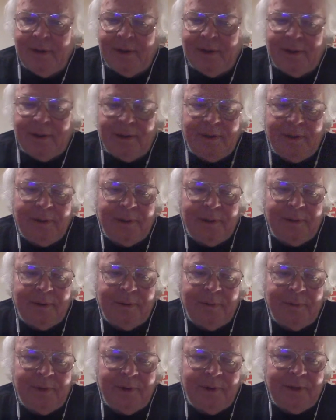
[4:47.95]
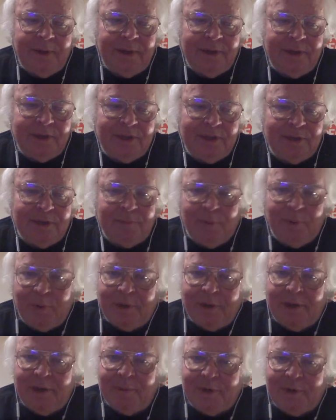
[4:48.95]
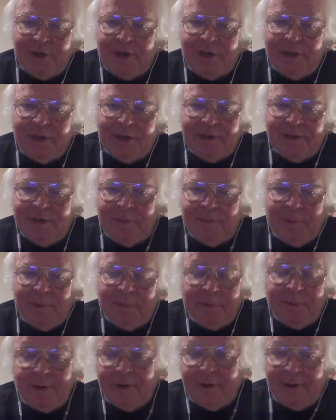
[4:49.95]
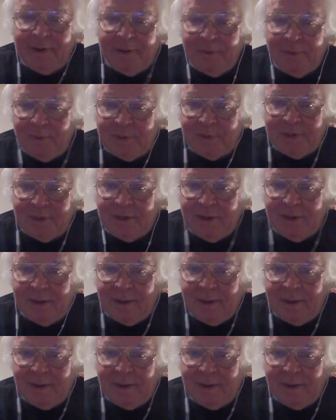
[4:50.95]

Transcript: one of these smoking machines that people are now using,